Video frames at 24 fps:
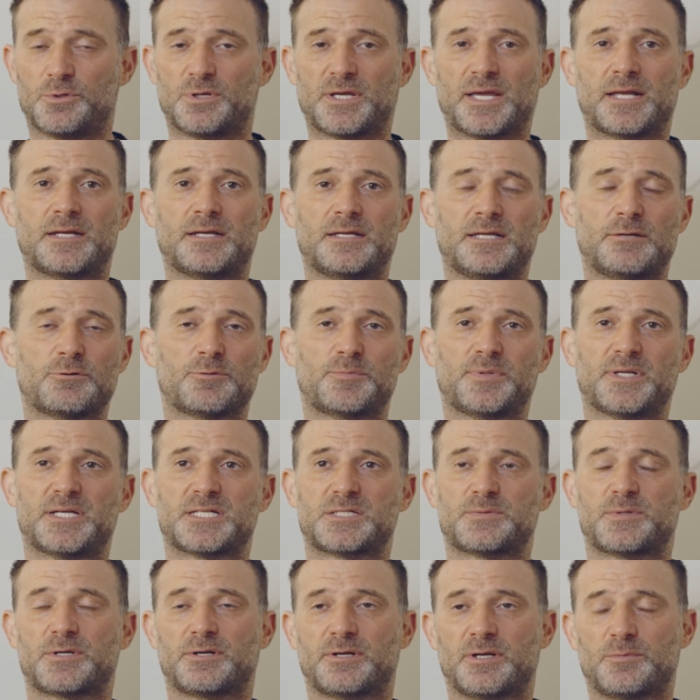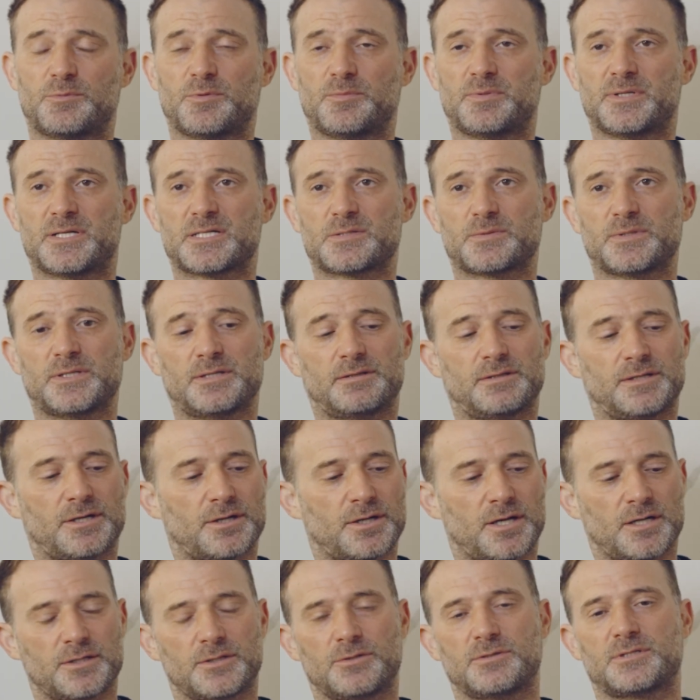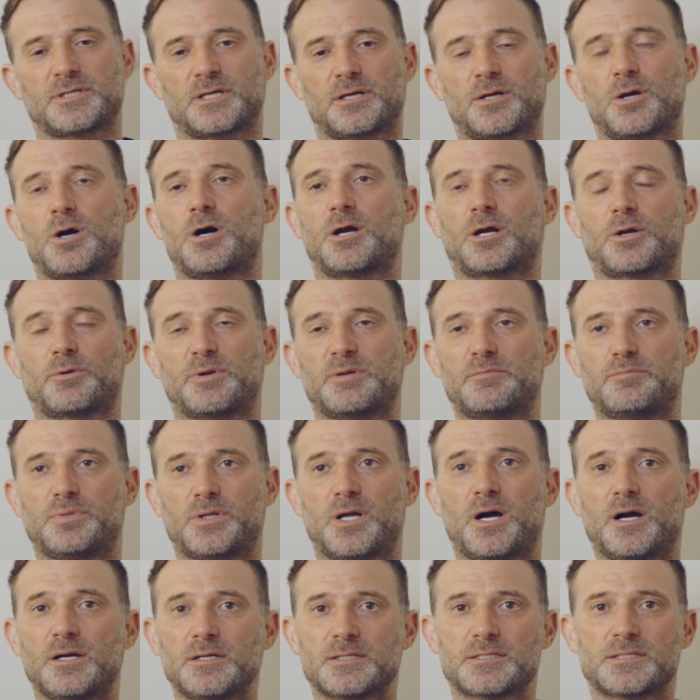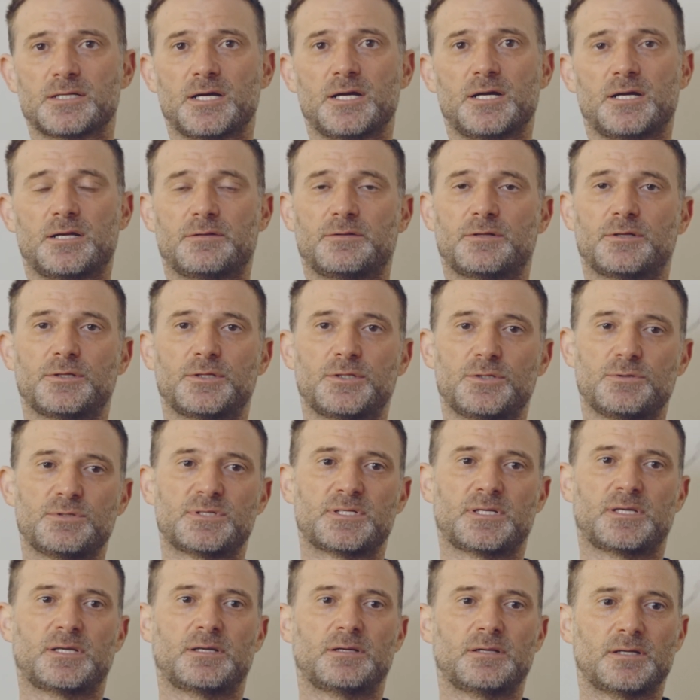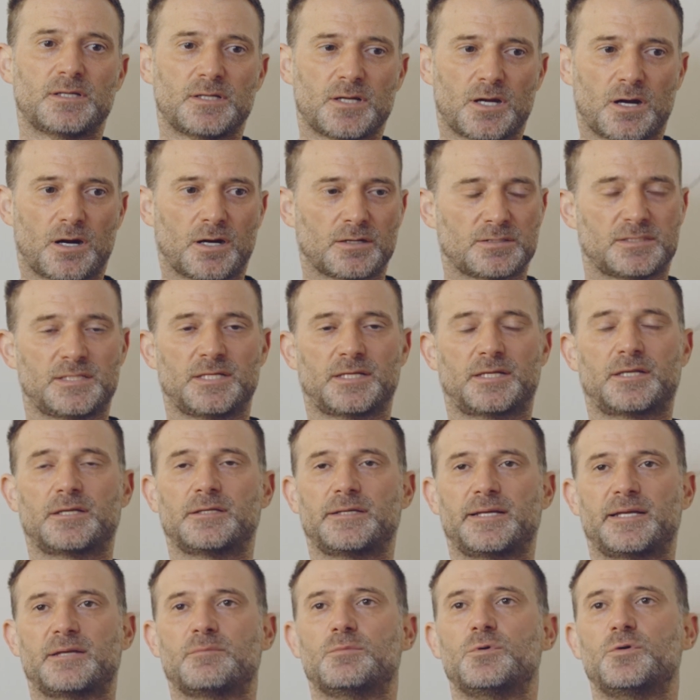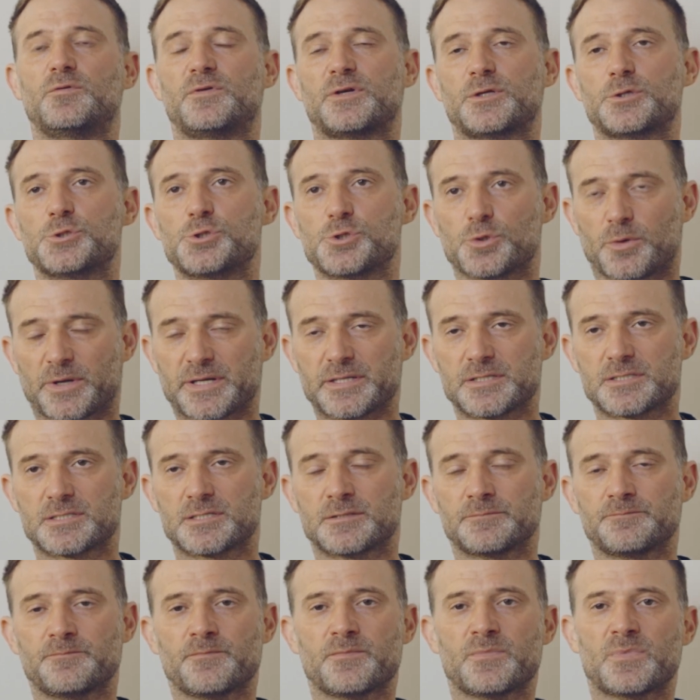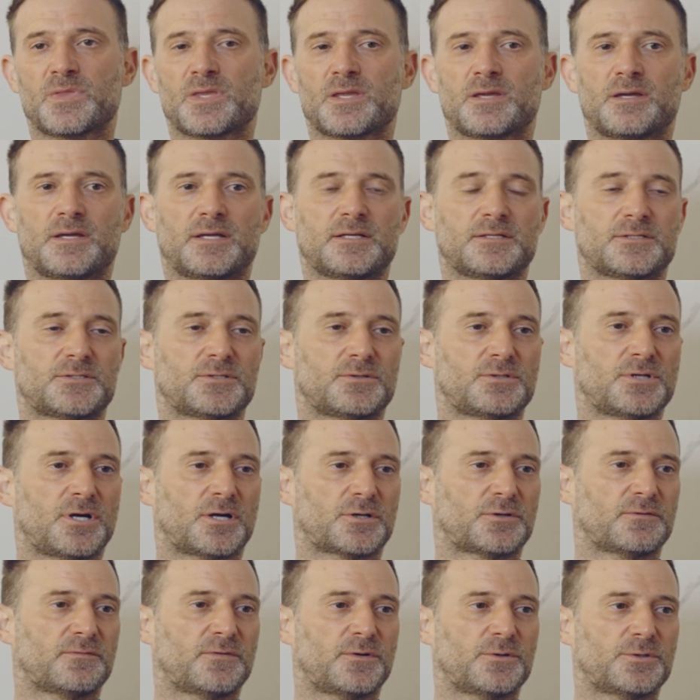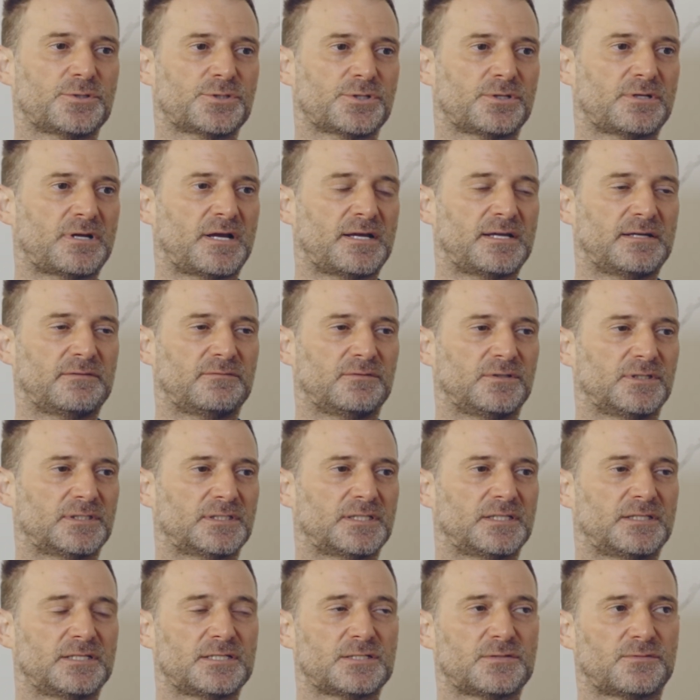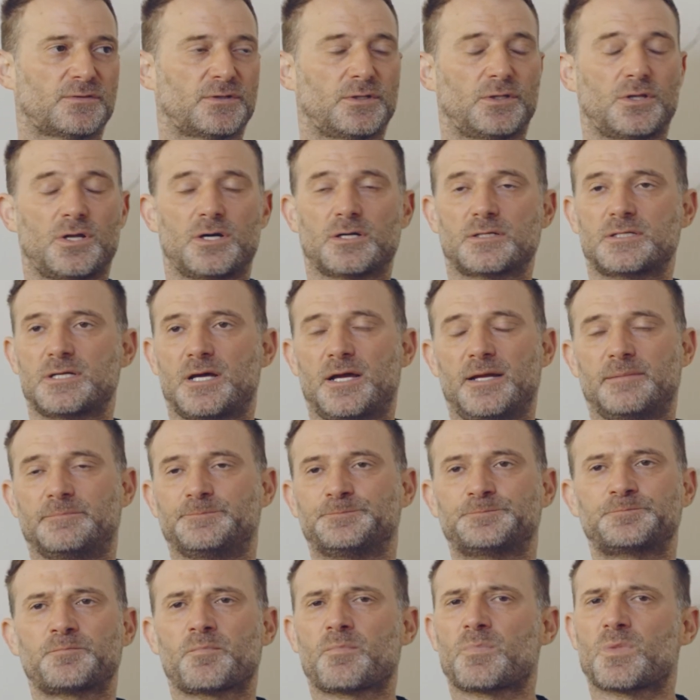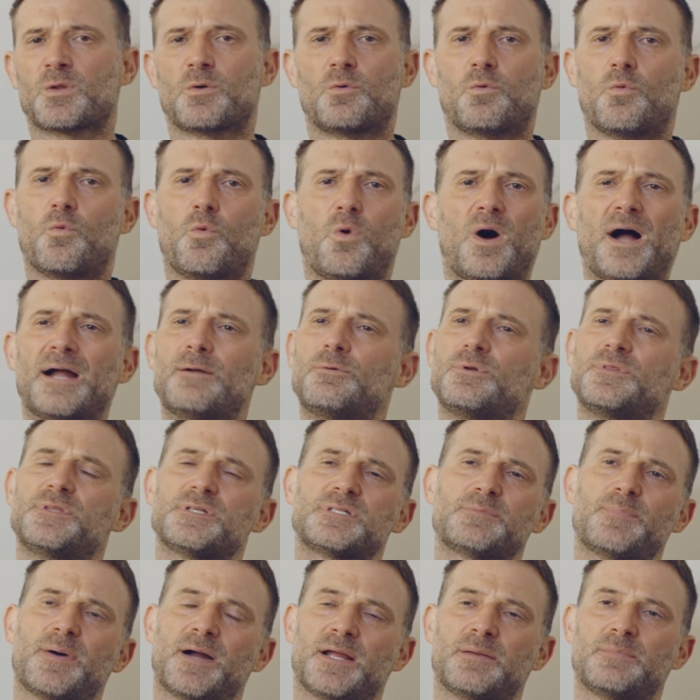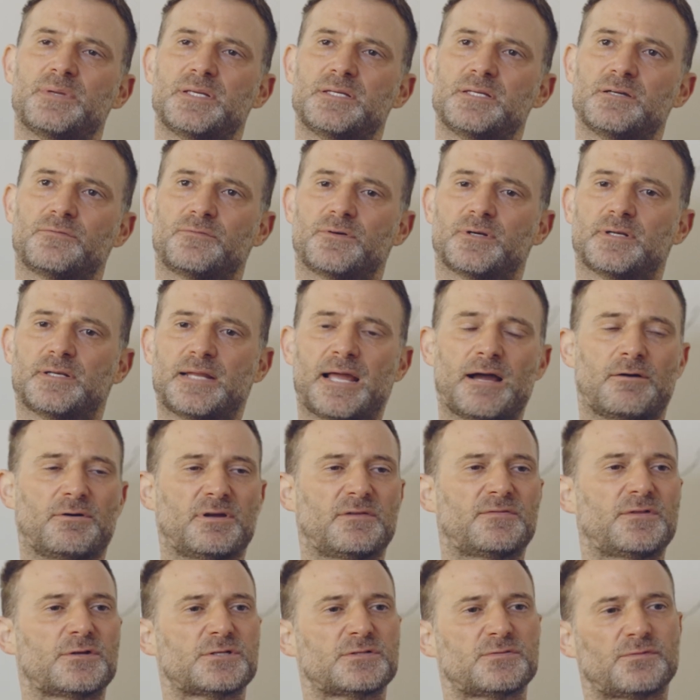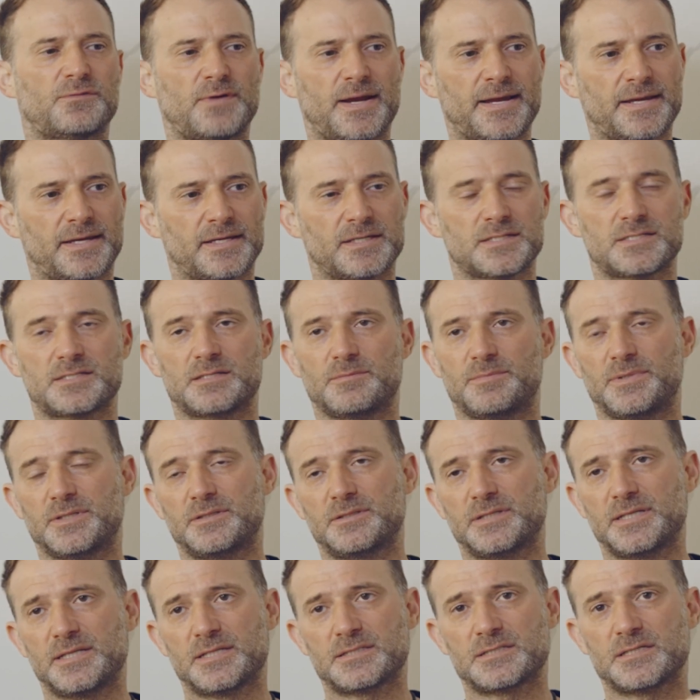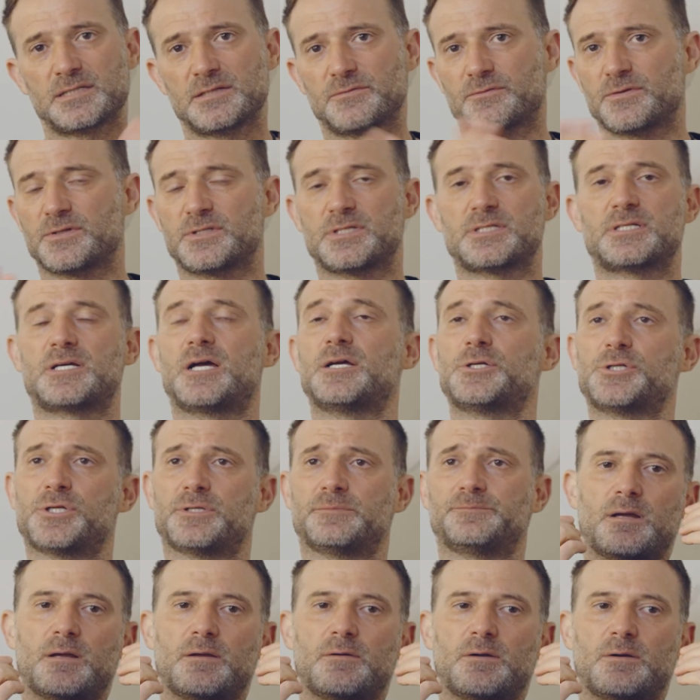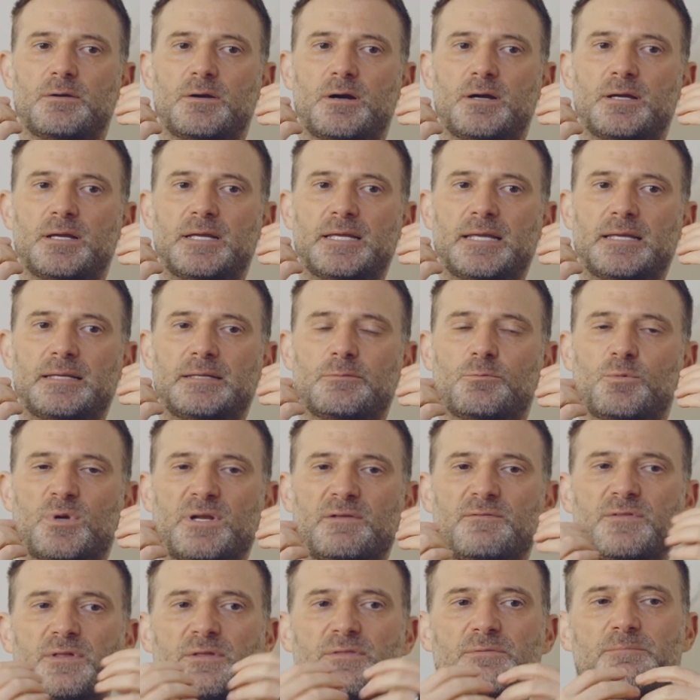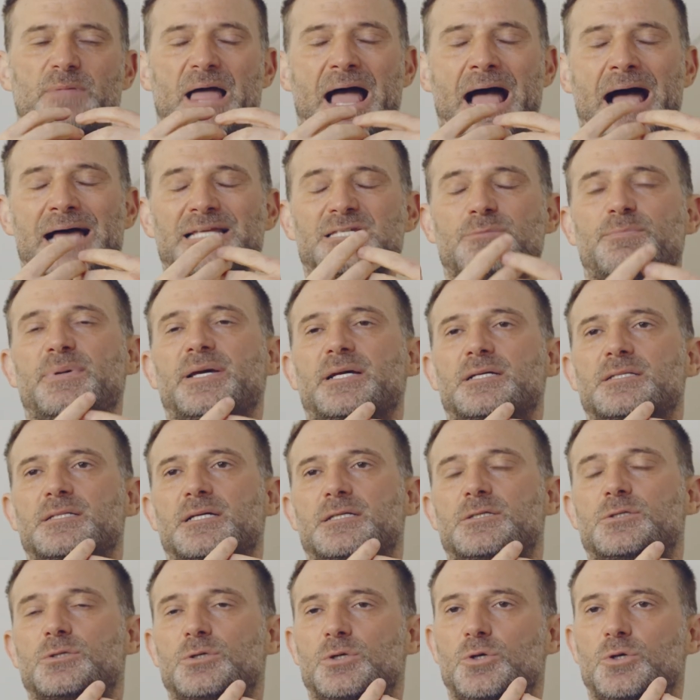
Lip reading: you get a knee replacement or hip replacement, they're not using concrete blocks, they're using articulating moving joints. And so Dr. Vokshar and I have looked at this for a long time. Why would the spine be different? Now, if there's frank instability, it's a different discussion. One of the aspects that's